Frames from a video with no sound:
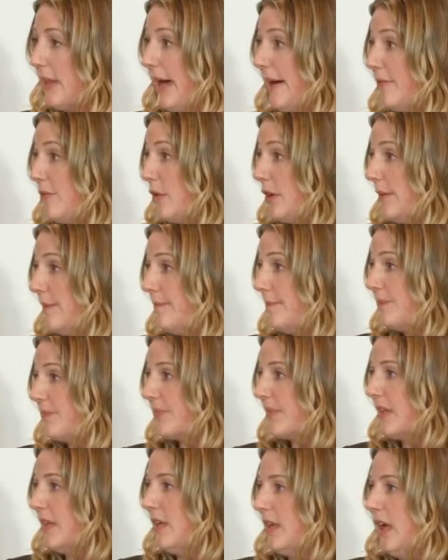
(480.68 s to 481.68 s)
platform.
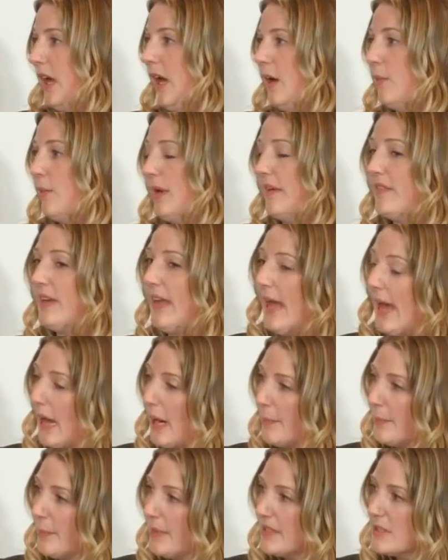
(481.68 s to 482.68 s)
Um, we have an
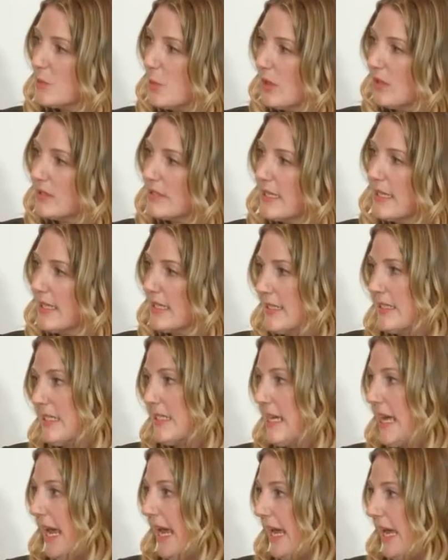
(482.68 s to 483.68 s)
app as well as an
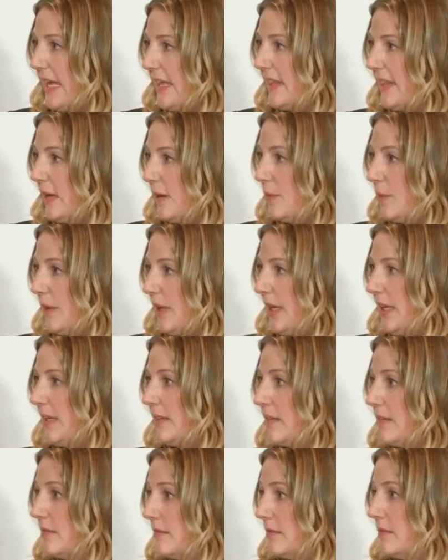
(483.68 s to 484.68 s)
SDK that we,
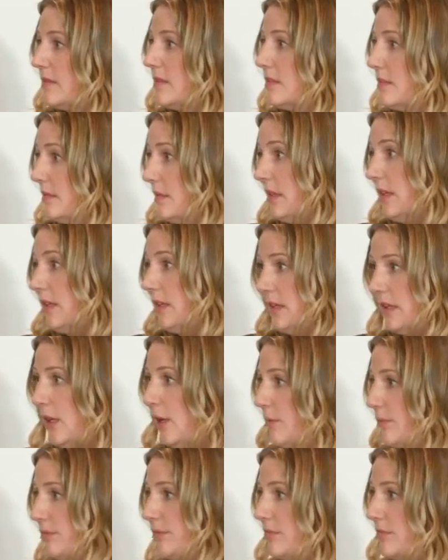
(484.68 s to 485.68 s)
you
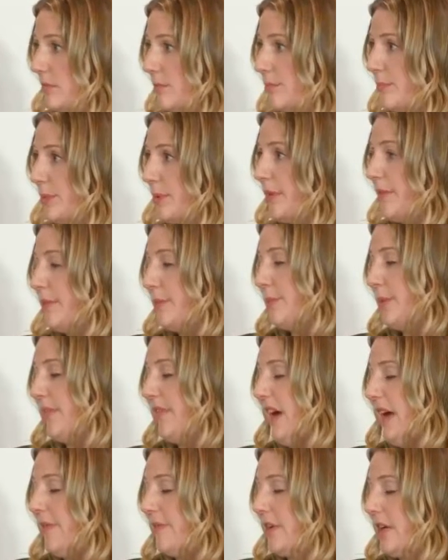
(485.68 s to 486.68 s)
know,
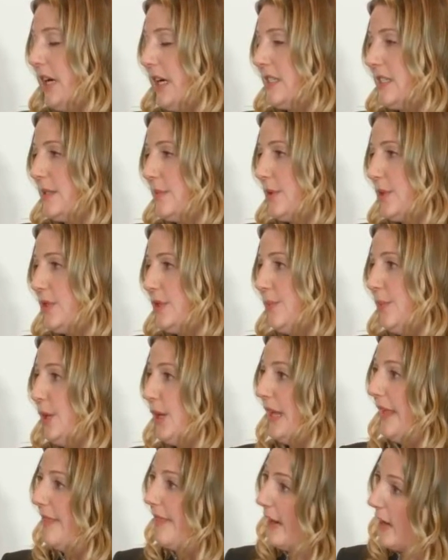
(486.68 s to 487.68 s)
provide for customers to
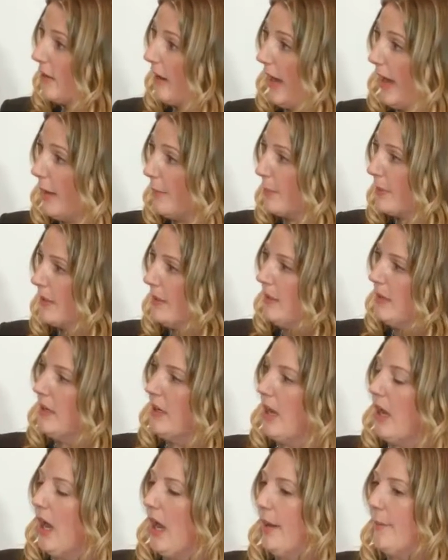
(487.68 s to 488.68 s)
put in their app,
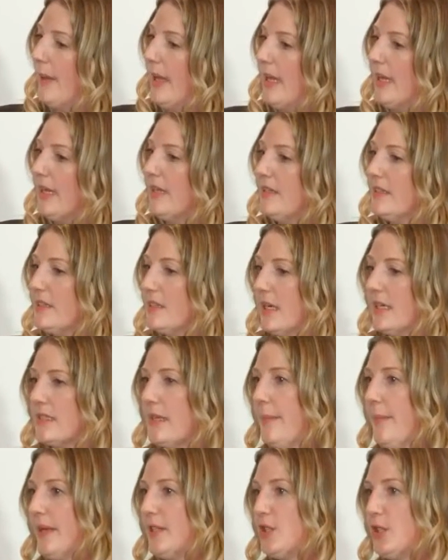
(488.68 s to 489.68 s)
um, and it,
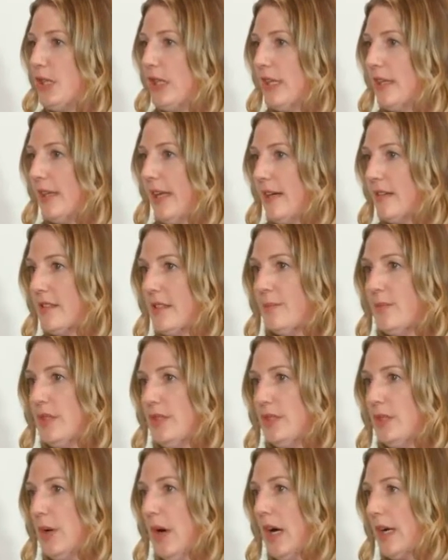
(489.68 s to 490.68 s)
as I mentioned, allows them to
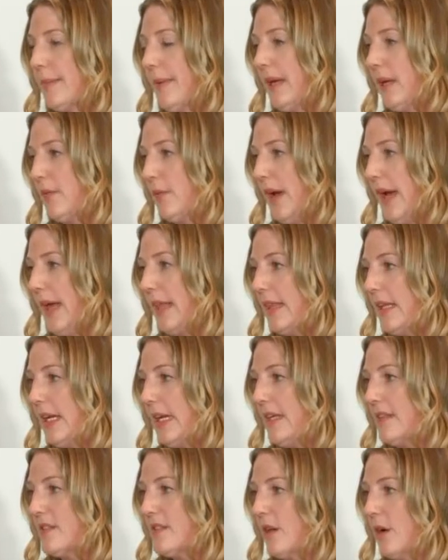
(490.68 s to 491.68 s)
do augmented
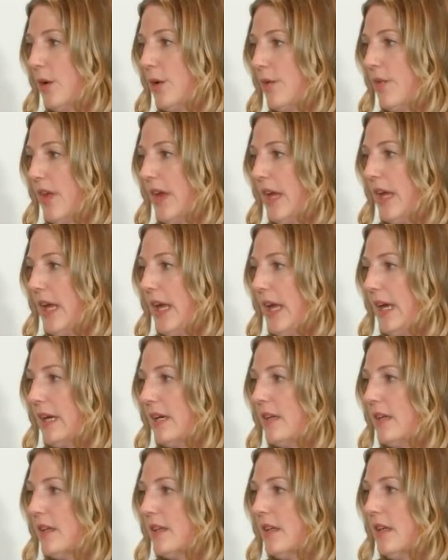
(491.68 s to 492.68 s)
reality, so they
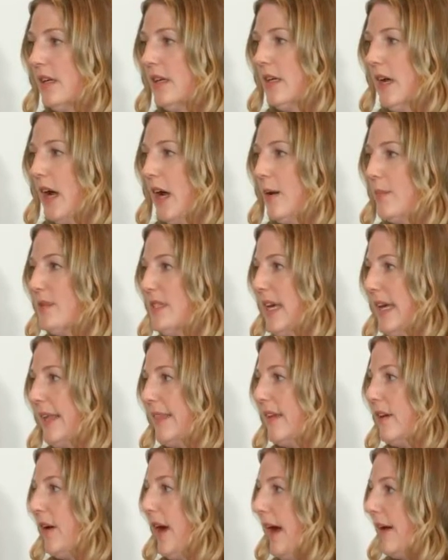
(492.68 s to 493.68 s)
can um,
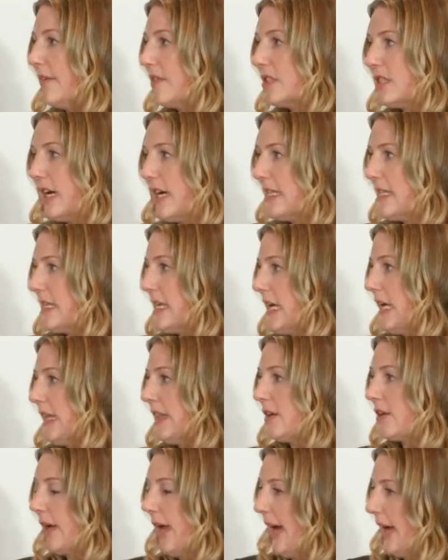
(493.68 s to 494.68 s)
take their
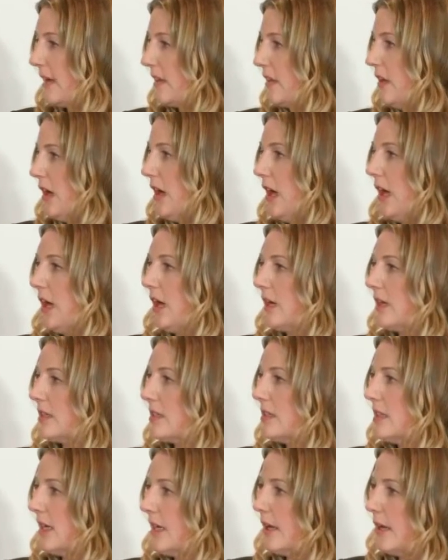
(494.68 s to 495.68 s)
advertising, their
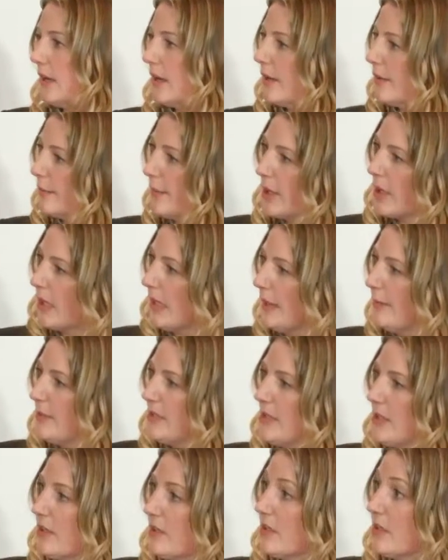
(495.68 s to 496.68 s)
catalogs, their marketing
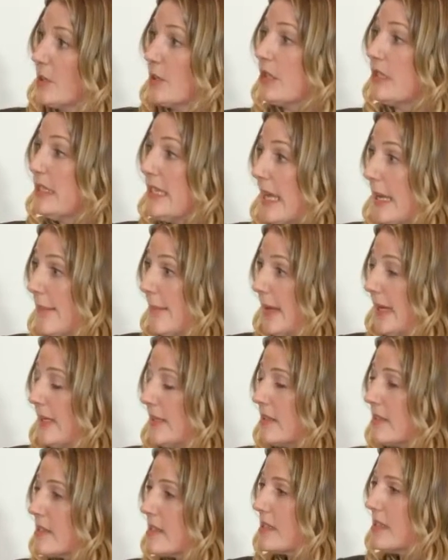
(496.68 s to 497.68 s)
materials, their
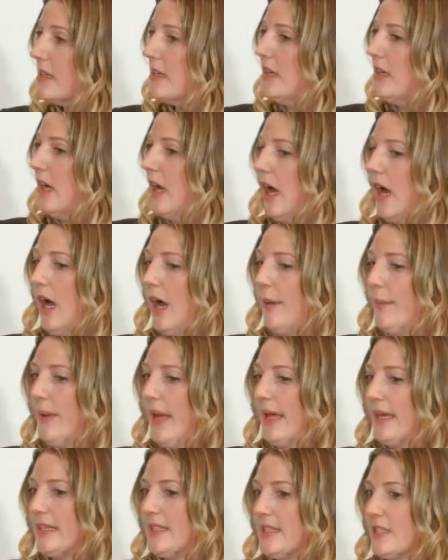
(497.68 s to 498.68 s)
statements, um,
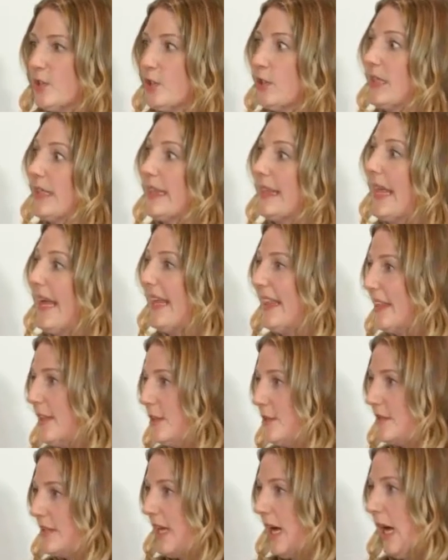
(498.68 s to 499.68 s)
and essentially light
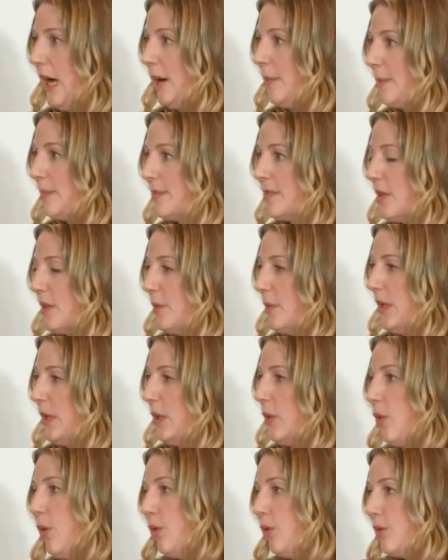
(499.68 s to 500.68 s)
those up so that when
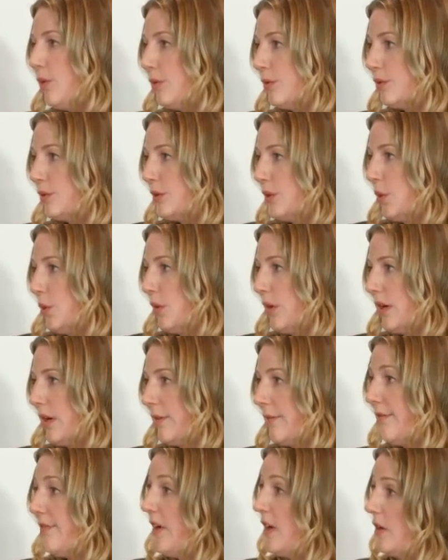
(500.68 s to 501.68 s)
you hold your
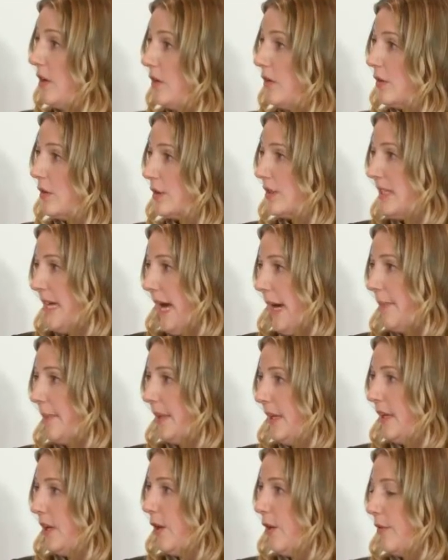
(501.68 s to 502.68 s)
phone or
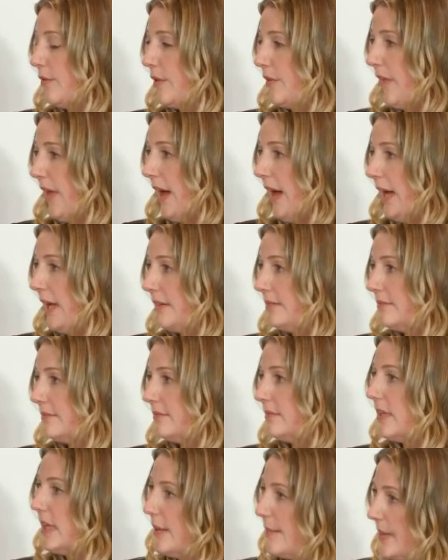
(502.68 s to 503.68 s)
tablet over that
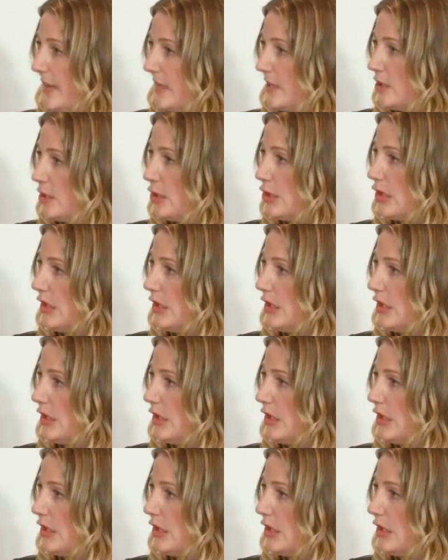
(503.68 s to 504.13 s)
image,